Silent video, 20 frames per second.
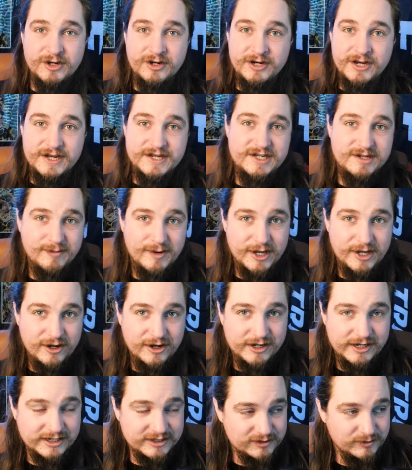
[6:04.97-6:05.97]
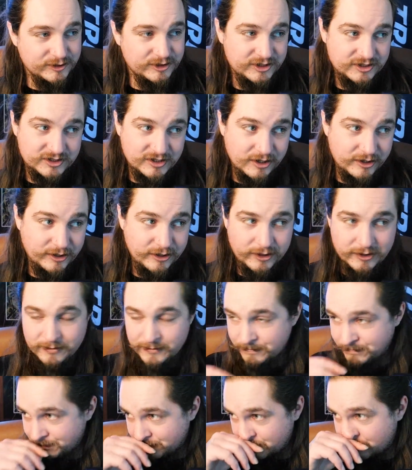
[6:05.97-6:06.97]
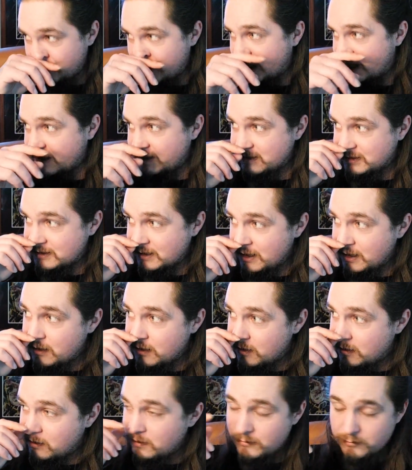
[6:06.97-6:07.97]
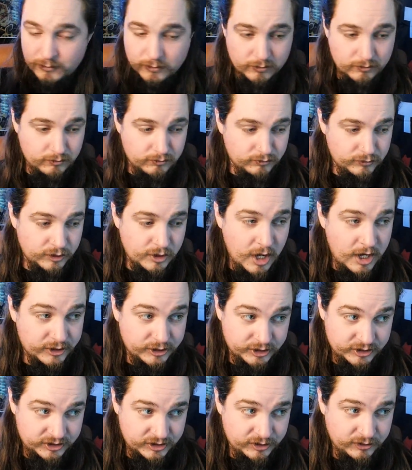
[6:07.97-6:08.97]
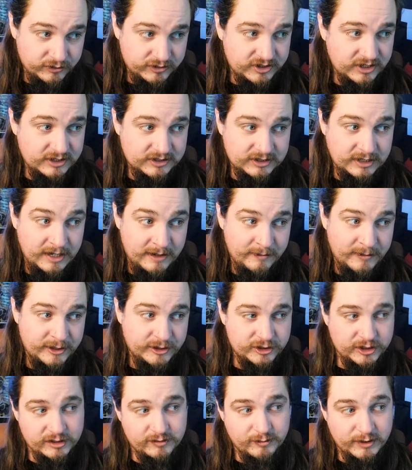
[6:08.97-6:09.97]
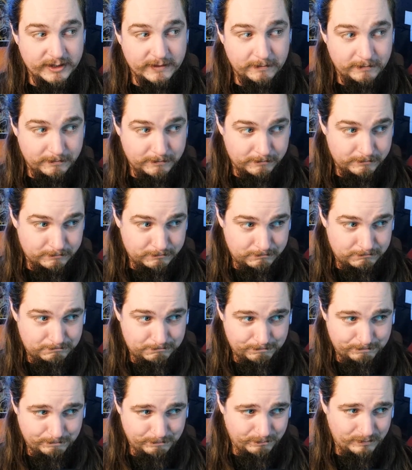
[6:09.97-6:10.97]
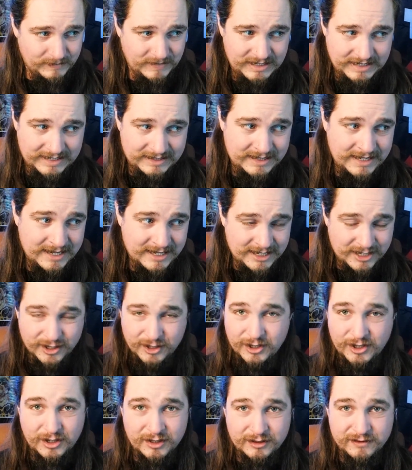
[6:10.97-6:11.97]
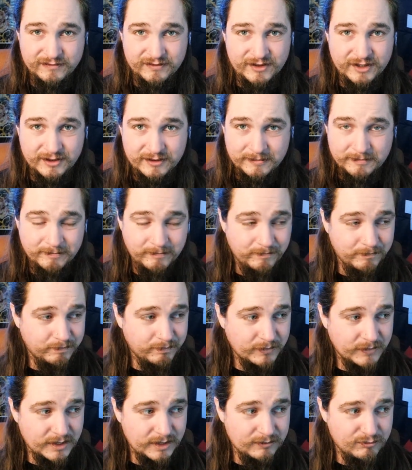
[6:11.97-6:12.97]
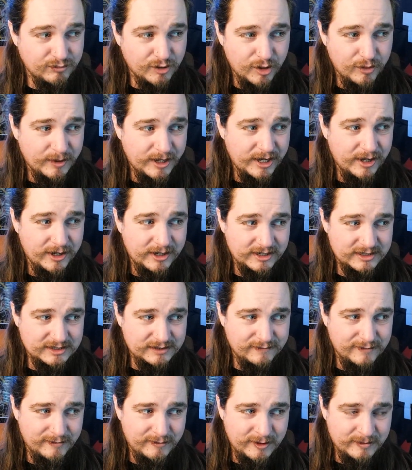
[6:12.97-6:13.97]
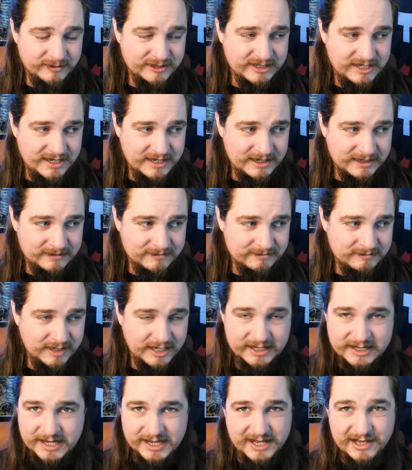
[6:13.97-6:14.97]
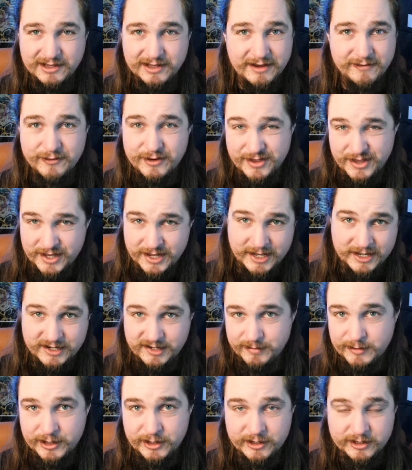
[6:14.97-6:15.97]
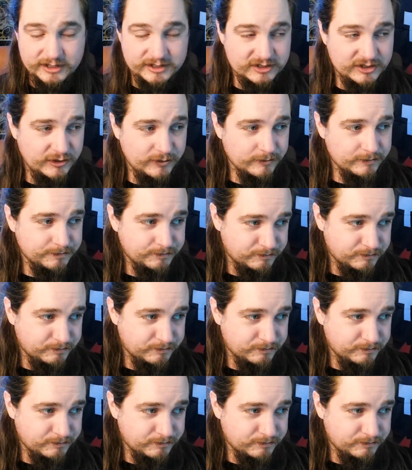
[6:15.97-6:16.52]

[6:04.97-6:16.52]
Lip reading: on antibiotics, which is not good, because not just those things that I mentioned, but they kill all of the probiotics, if I'm not mistaken. Like, they kill everything antibiotics do.